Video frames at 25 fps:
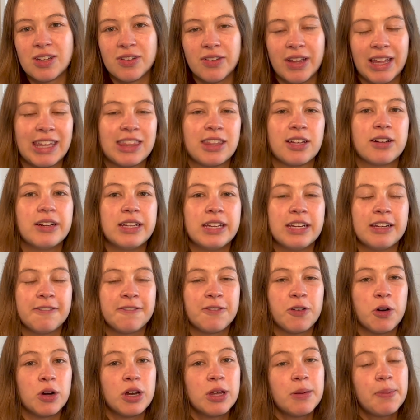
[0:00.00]
like 30 to
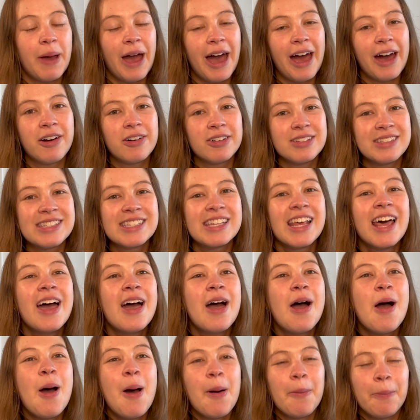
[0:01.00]
40 pounds.
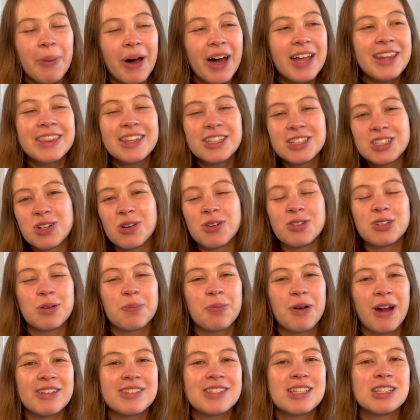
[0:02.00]
But the shoulder
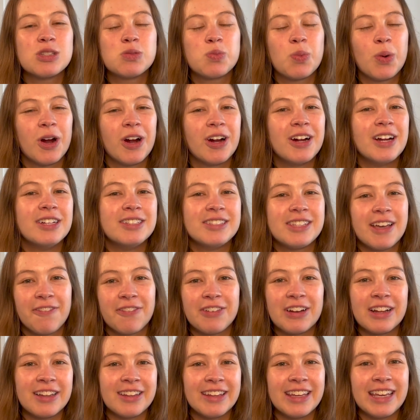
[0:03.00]
presses were
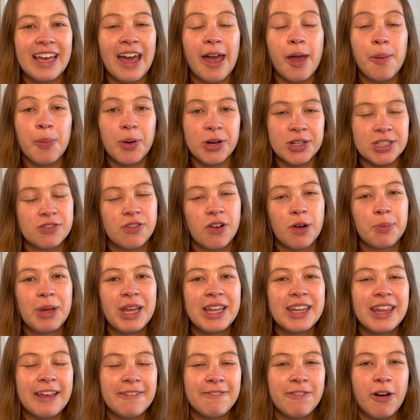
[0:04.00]
definitely a push for
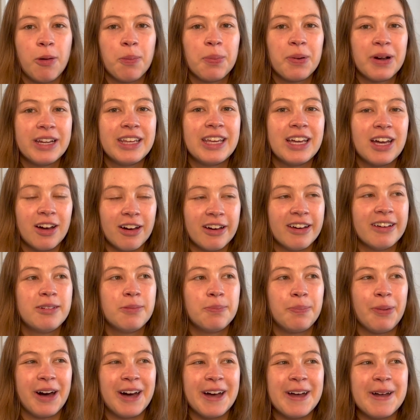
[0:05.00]
me. They felt pretty
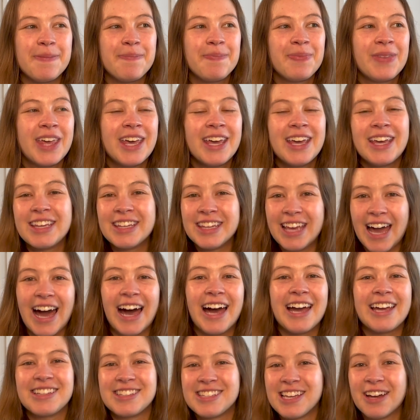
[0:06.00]
good, but yeah,
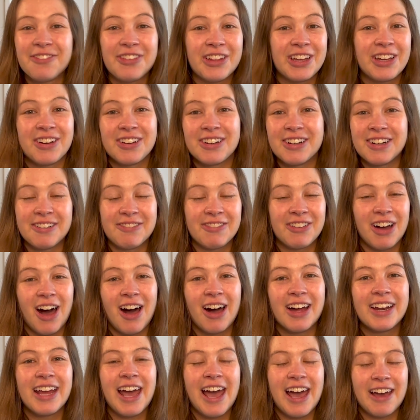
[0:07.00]
I definitely couldn't have
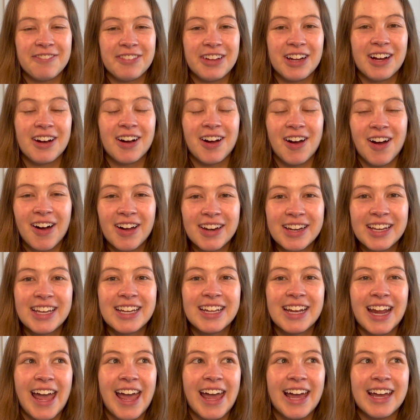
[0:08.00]
gone heavier on
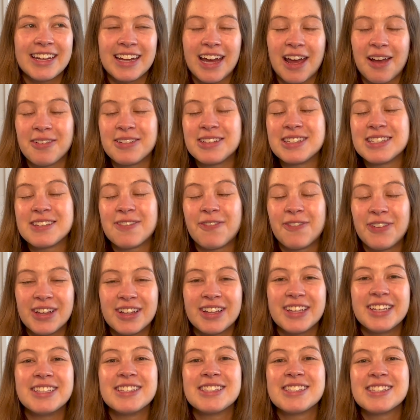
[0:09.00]
it. And I was
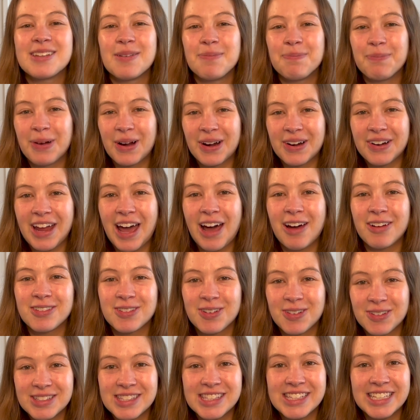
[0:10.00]
feeling some burnout
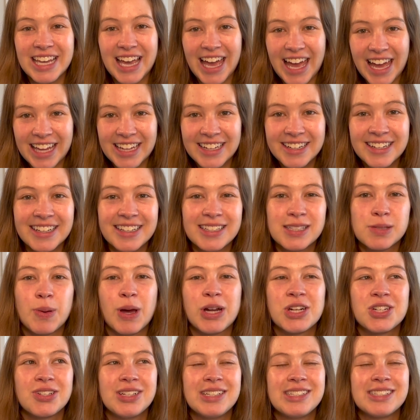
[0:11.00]
towards the end,
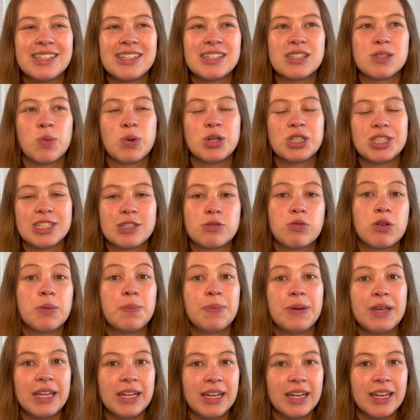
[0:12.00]
especially since we're just
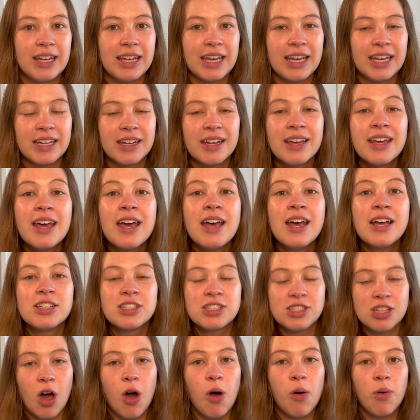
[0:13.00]
repeating it
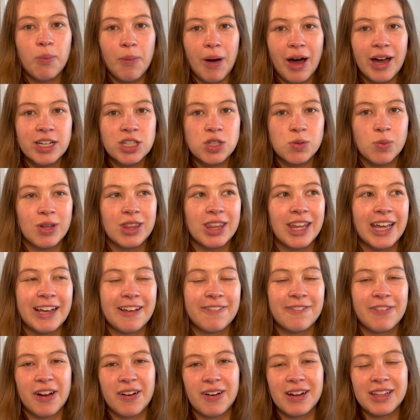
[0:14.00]
so much with
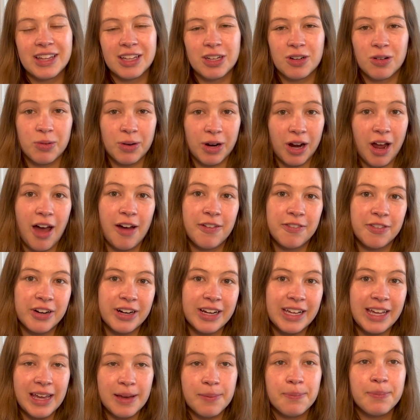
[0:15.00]
like very little
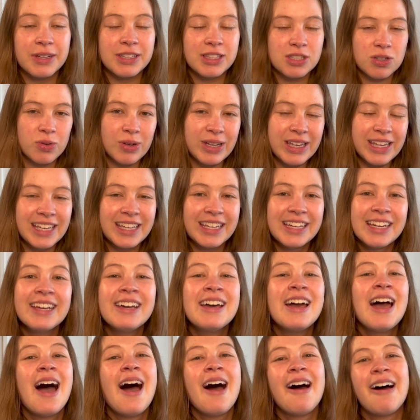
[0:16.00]
recovery in between.
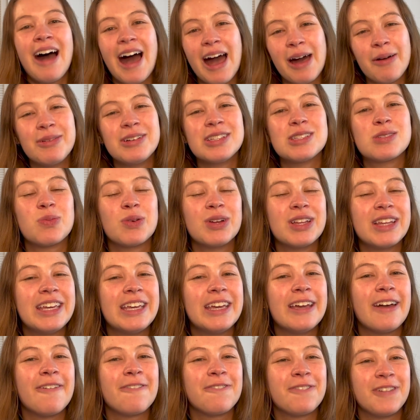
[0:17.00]
I was
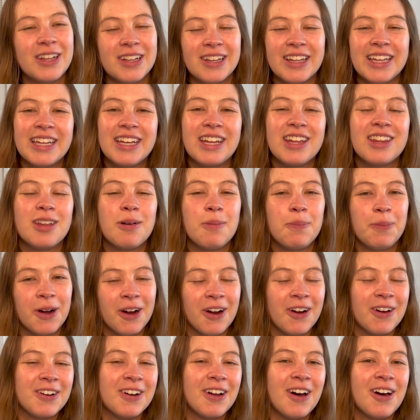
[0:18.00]
really feeling the
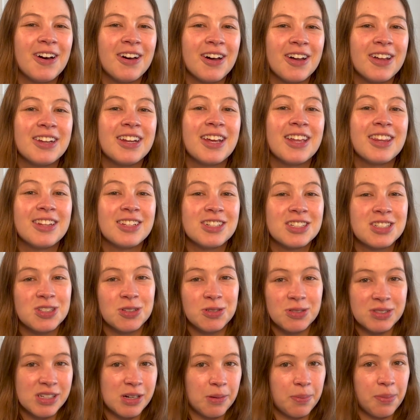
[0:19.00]
burn on the
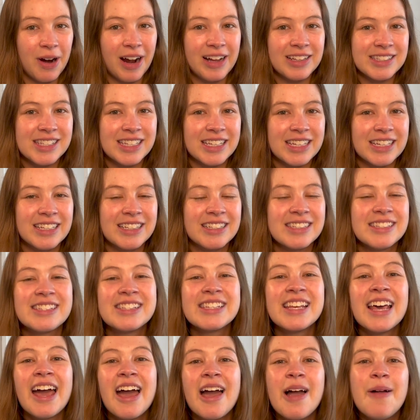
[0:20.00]
shoulder
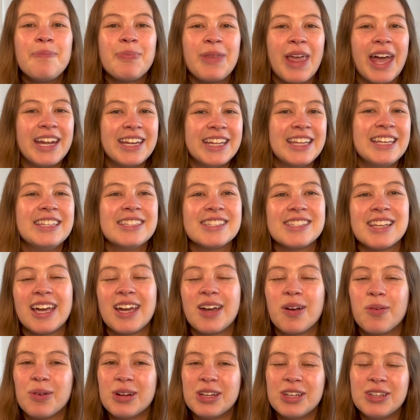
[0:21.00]
presses. And he's
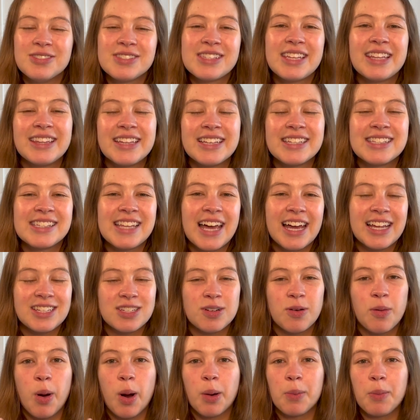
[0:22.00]
like, we're using this set
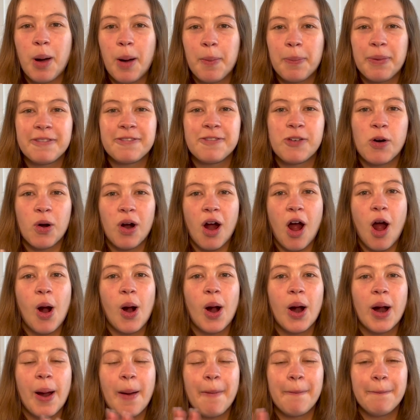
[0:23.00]
to warm up for
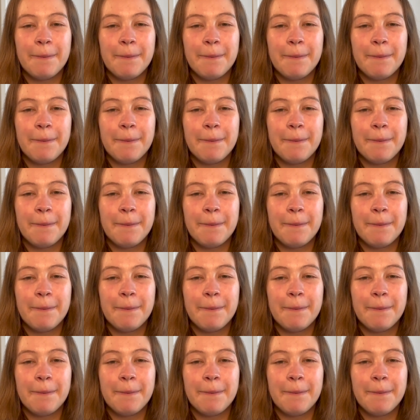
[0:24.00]
our